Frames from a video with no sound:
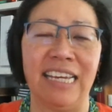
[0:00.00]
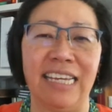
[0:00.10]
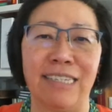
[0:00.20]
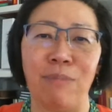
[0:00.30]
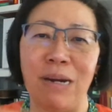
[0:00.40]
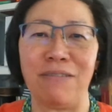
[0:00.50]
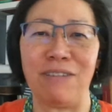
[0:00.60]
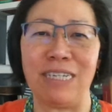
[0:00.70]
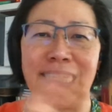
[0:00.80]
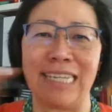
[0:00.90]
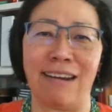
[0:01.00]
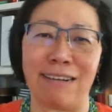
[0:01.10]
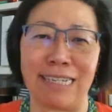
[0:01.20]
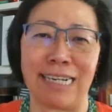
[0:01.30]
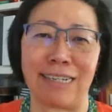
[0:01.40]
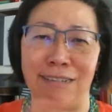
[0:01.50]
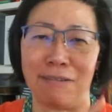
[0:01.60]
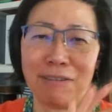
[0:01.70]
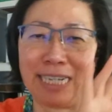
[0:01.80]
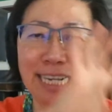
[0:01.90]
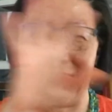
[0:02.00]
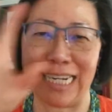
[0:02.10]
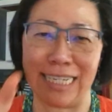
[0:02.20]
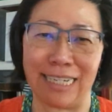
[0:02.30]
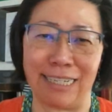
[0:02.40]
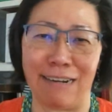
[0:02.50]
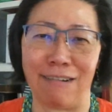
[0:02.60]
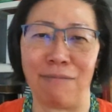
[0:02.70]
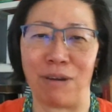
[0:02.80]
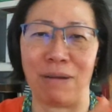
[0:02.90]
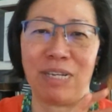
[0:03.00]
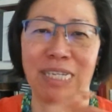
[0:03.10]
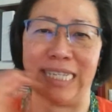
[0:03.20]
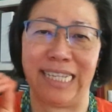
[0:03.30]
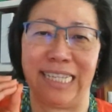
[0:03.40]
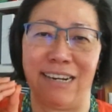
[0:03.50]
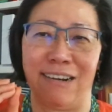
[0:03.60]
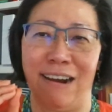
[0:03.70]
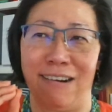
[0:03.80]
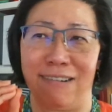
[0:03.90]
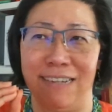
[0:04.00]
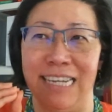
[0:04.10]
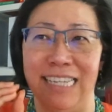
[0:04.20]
So part of it is the architecture. So we take that as a general premise that they're